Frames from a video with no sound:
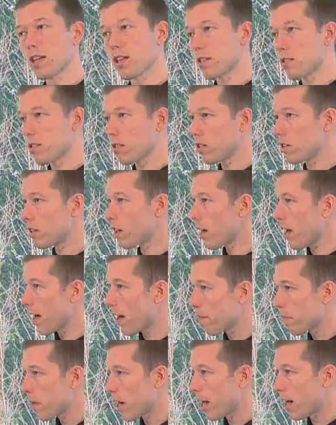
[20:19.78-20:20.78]
and so you're going to
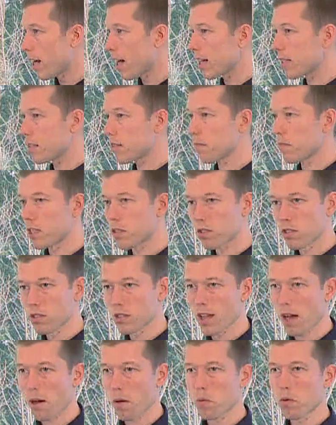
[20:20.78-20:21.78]
have bad eyes. That's
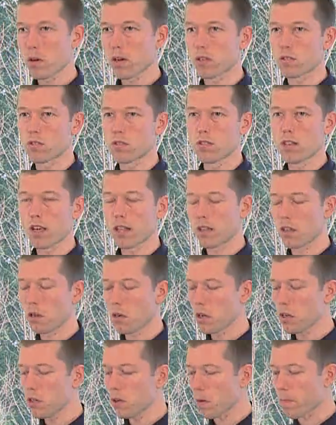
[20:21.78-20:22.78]
just how it works. There's nothing you
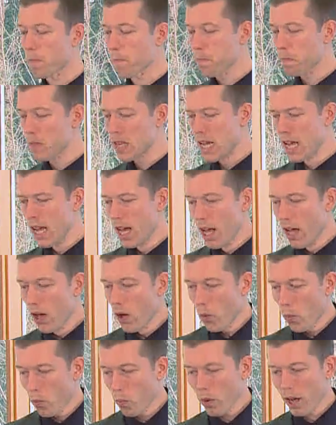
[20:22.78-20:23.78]
can do.
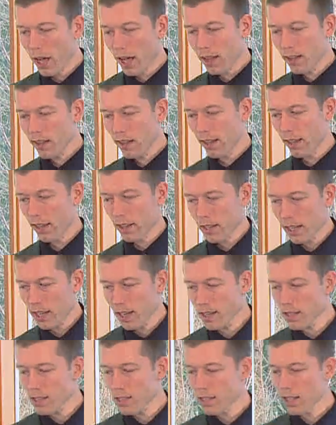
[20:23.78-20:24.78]
Well, they
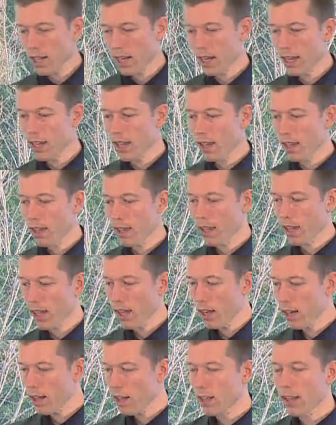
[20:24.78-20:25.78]
did a study
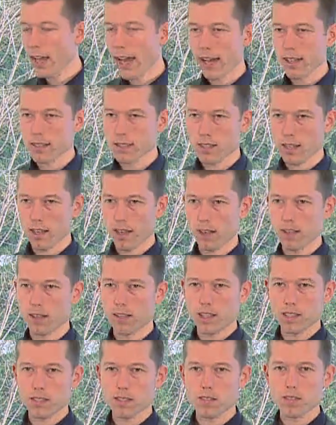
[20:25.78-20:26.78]
in Alaska.
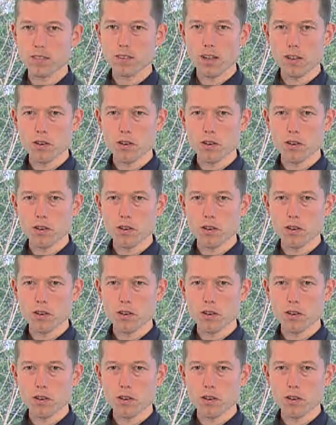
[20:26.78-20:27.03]
That's a